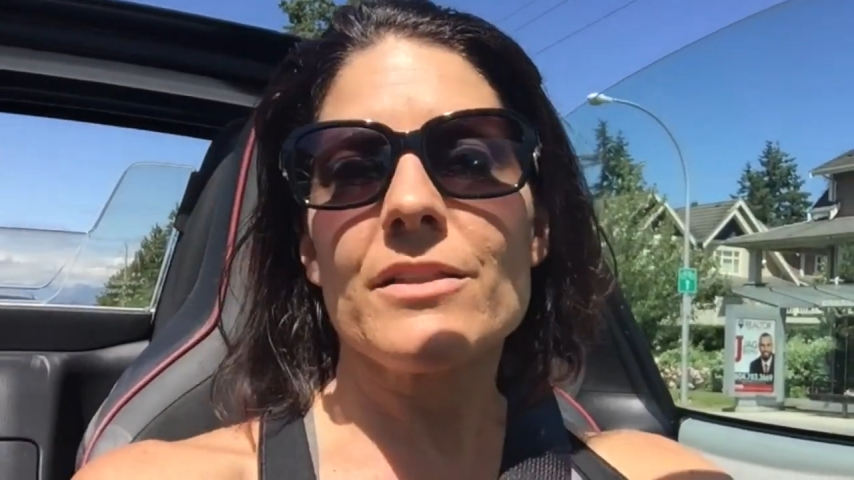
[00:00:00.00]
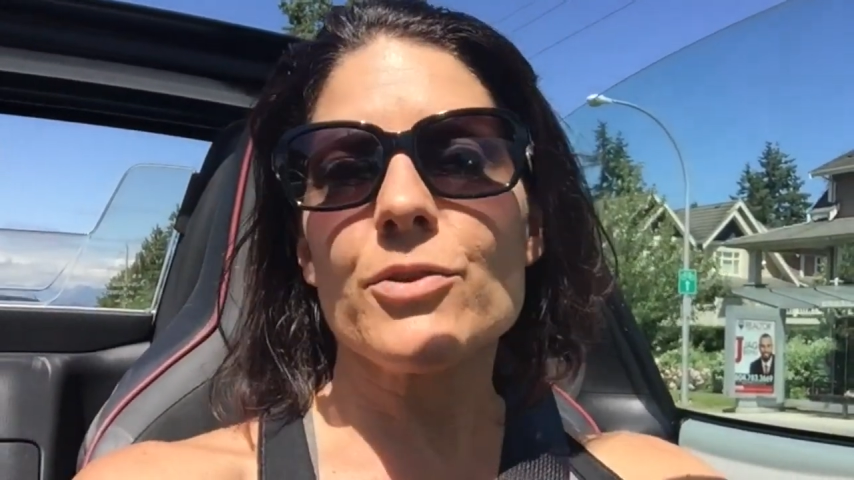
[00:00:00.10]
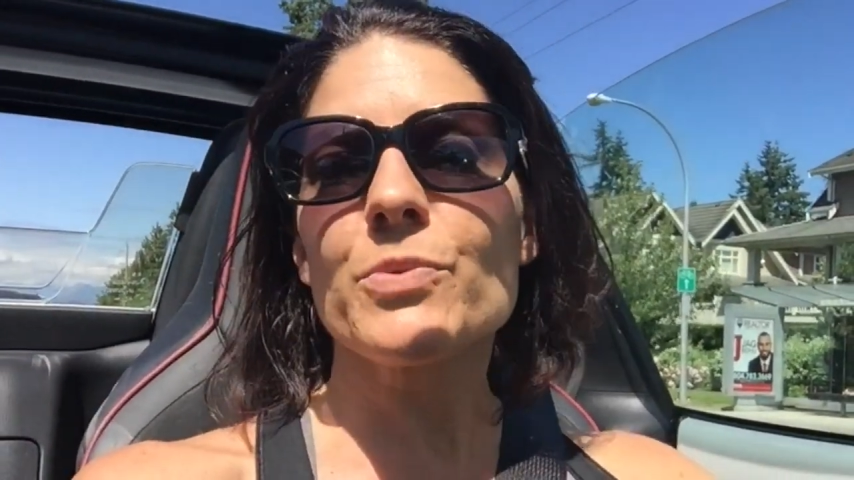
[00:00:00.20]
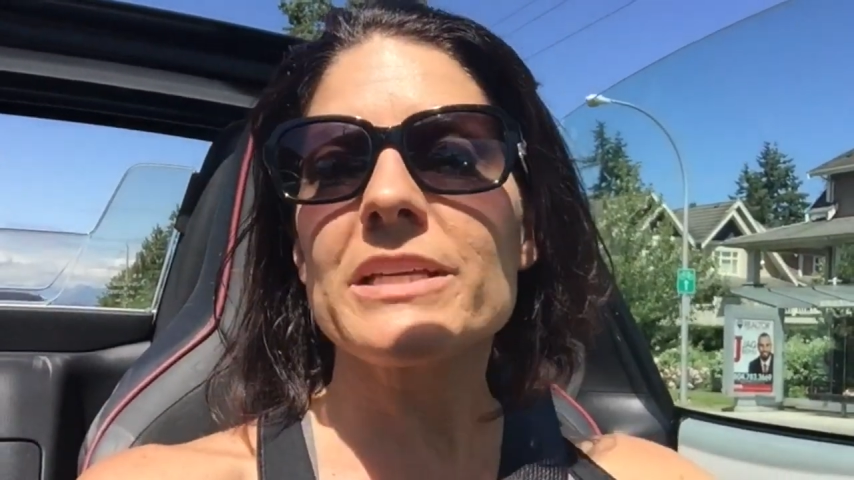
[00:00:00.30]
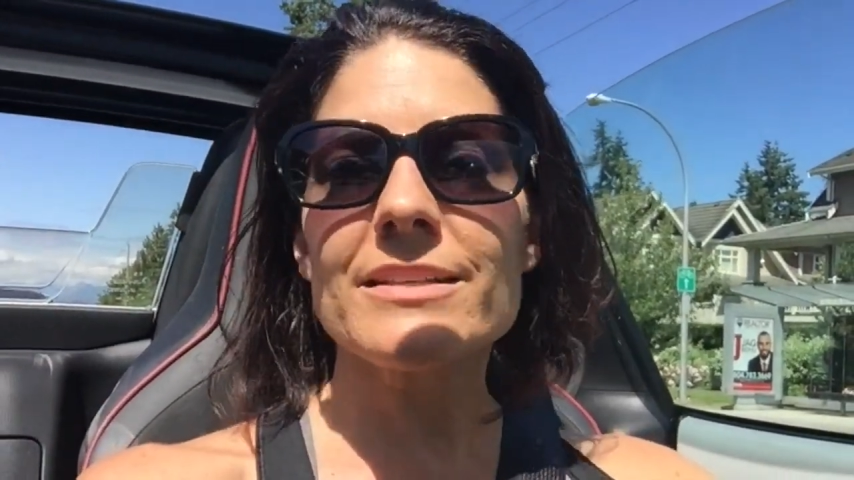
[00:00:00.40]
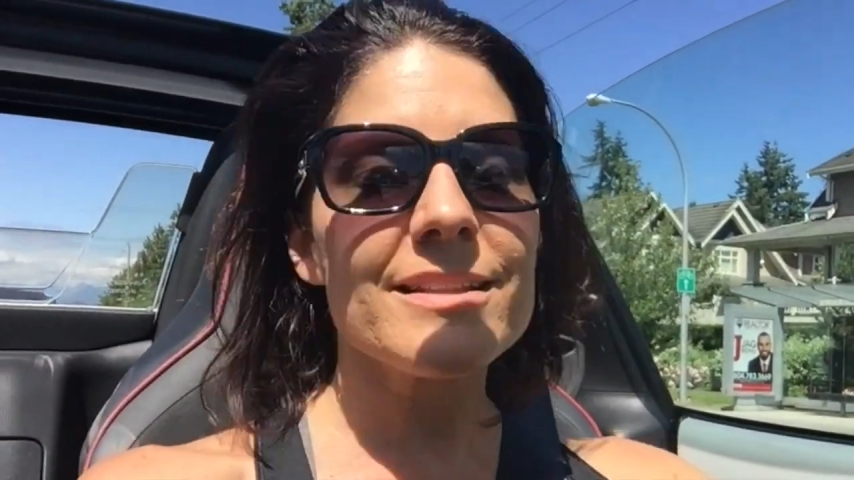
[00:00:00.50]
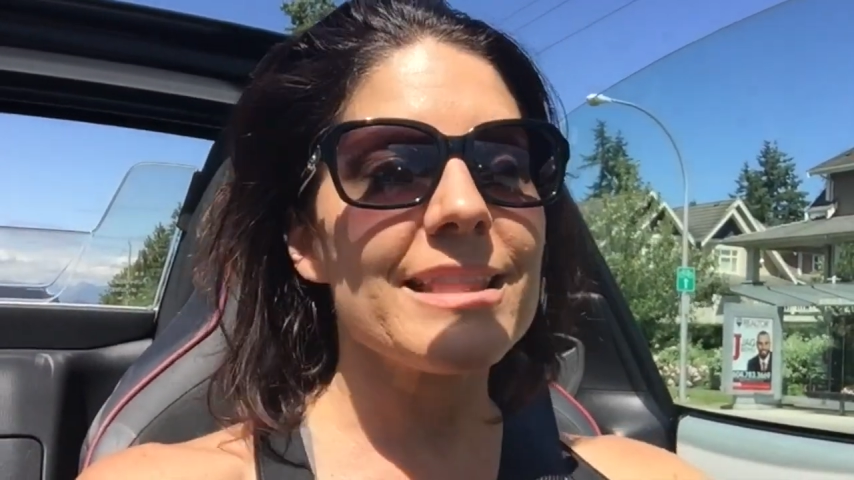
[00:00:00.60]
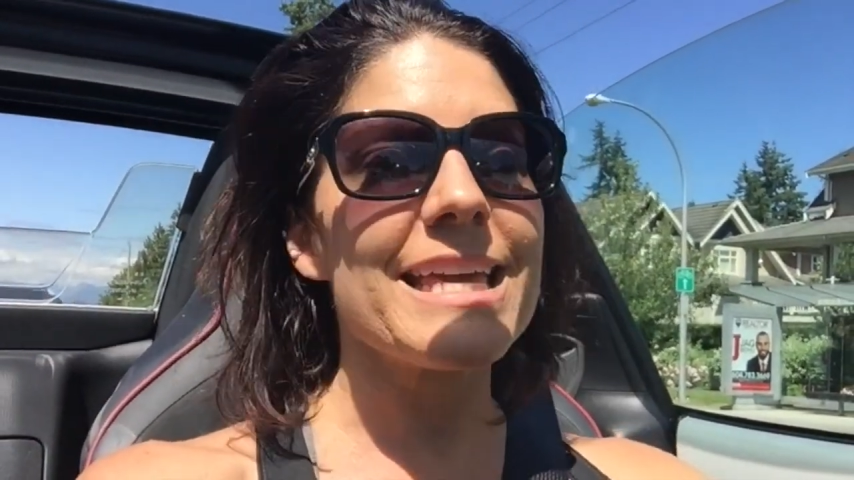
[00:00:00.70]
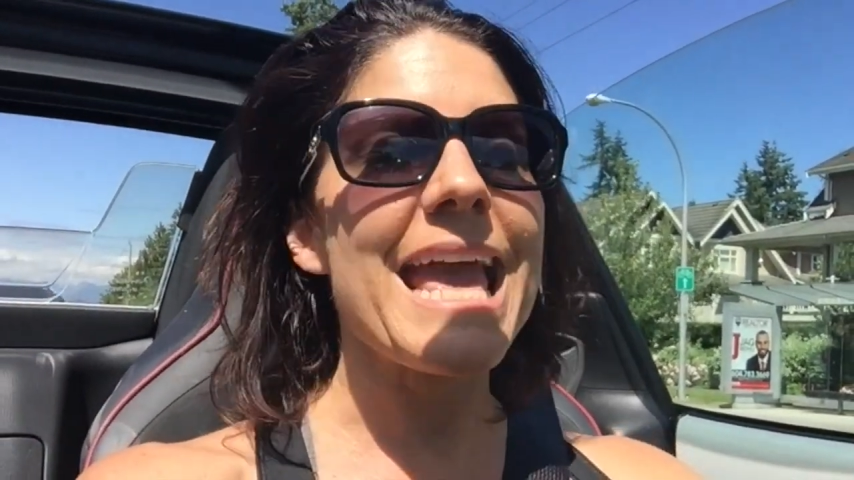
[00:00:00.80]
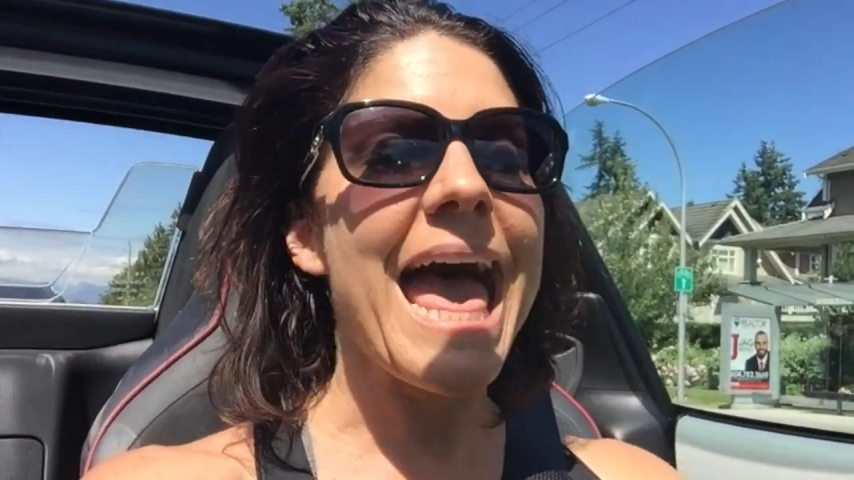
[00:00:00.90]
the reason
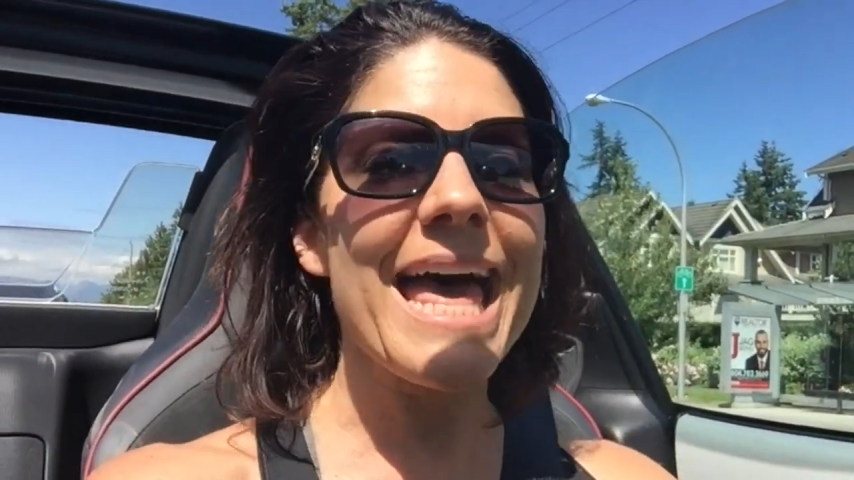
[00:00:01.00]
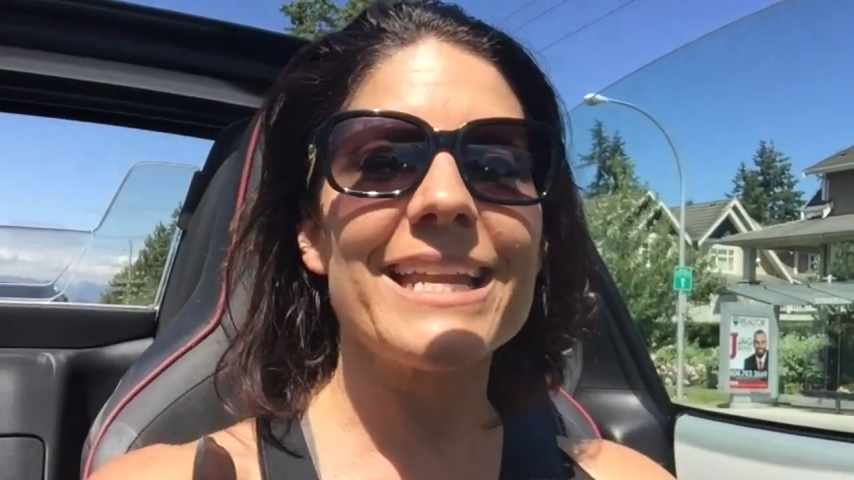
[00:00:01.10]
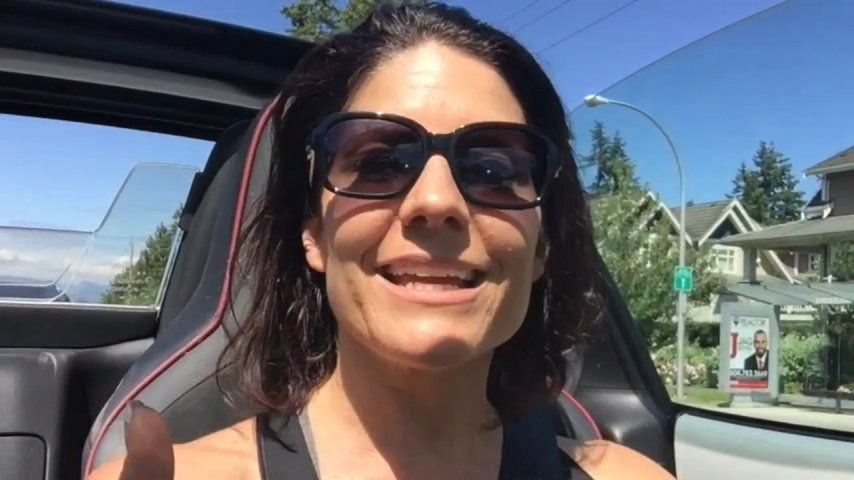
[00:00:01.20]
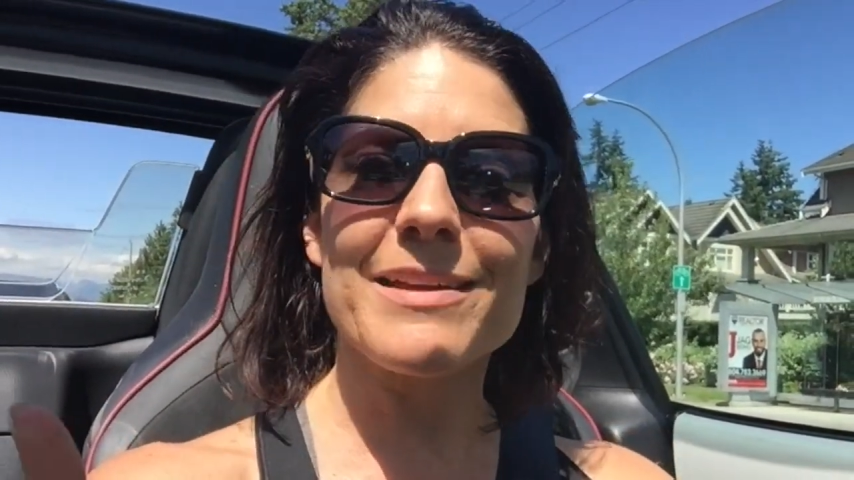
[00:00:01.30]
that they can't